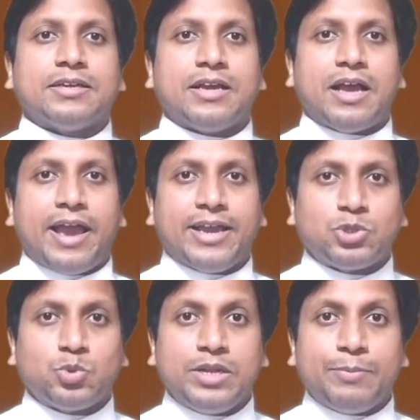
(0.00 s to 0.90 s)

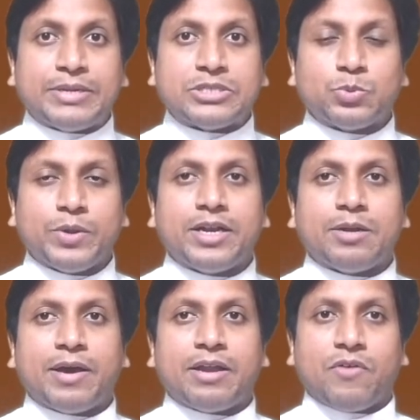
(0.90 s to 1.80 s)
actually persuaded
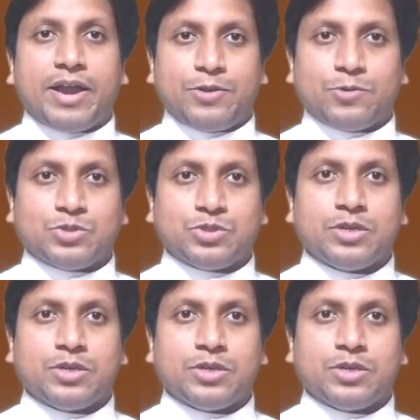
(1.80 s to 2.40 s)
Mar Ivanios